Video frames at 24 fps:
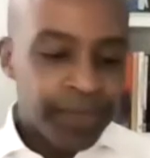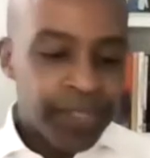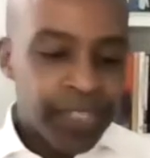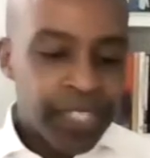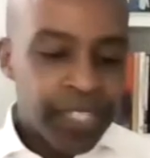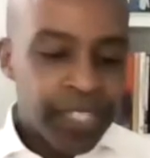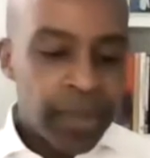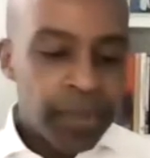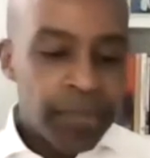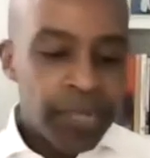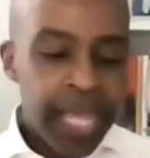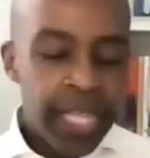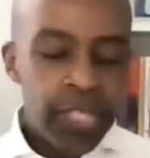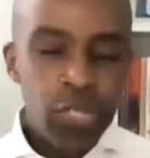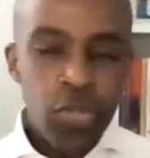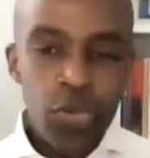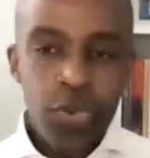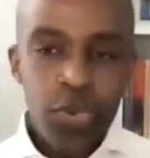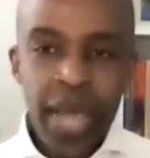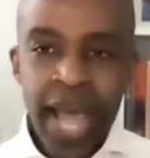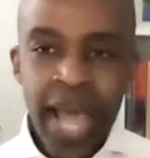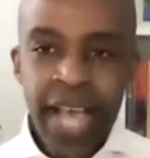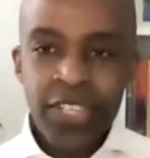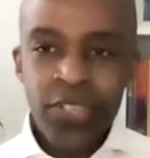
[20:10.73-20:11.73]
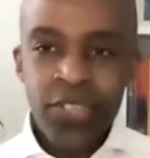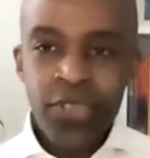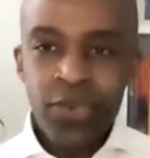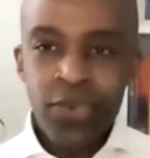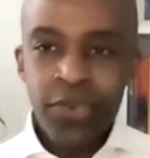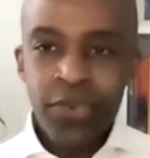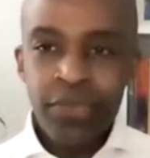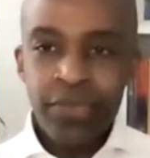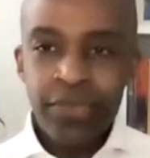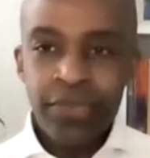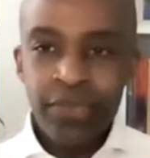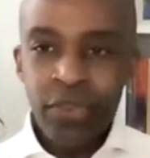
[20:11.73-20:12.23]
Some days you
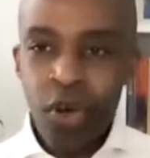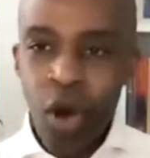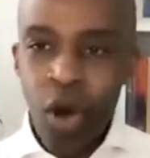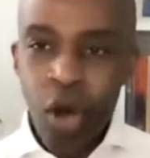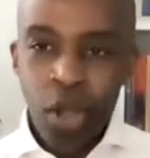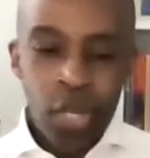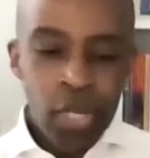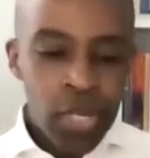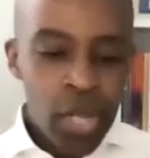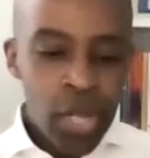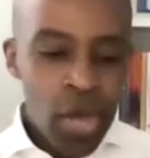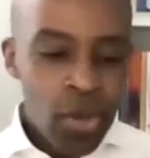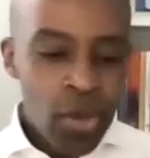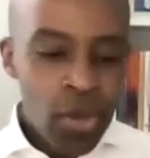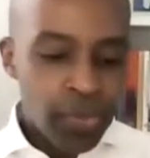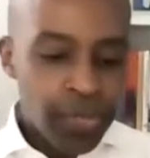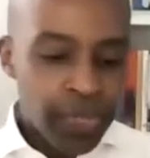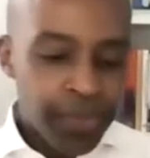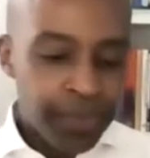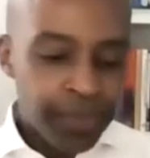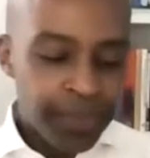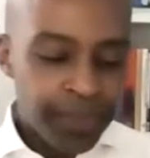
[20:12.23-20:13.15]
hassle all alone.